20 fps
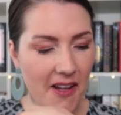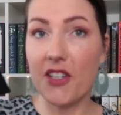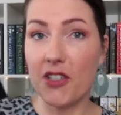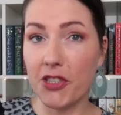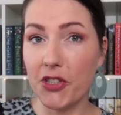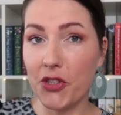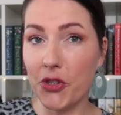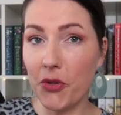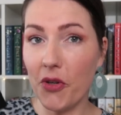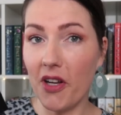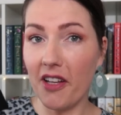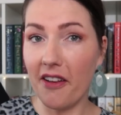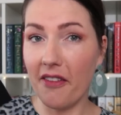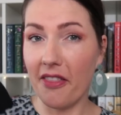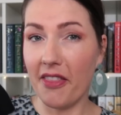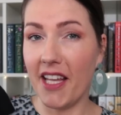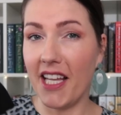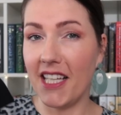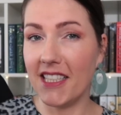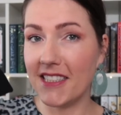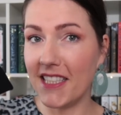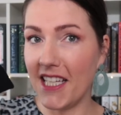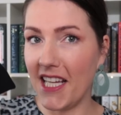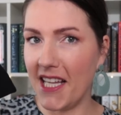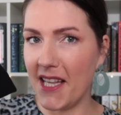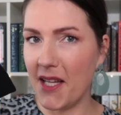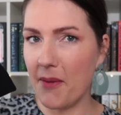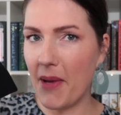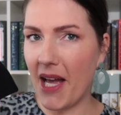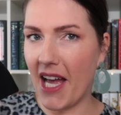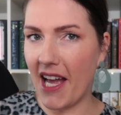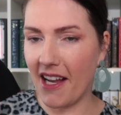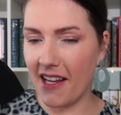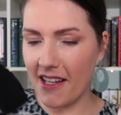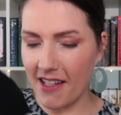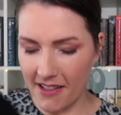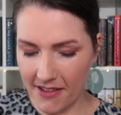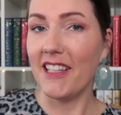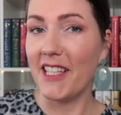There are two other things in the bag.